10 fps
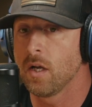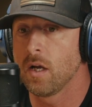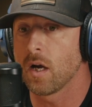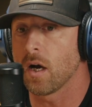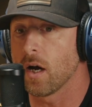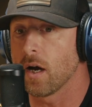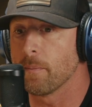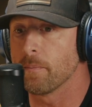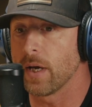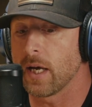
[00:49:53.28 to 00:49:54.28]

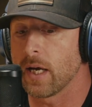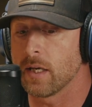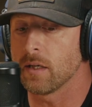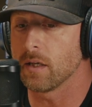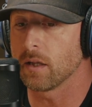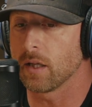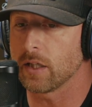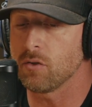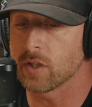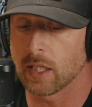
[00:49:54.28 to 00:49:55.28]
And
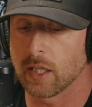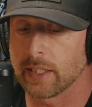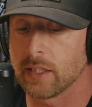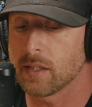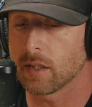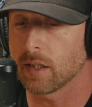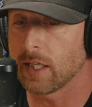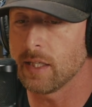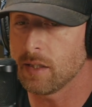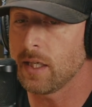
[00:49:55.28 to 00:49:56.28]
like you said, like these
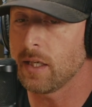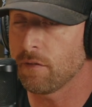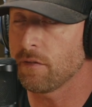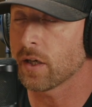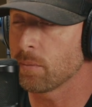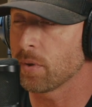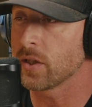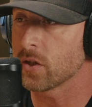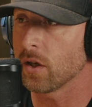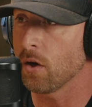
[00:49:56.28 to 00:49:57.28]
kids need a fucking
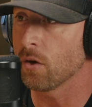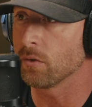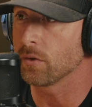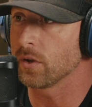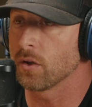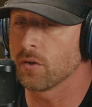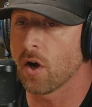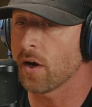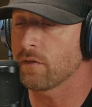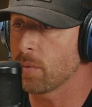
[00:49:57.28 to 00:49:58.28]
place to go. You know,
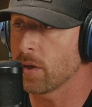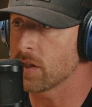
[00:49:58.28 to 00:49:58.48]
not everybody's a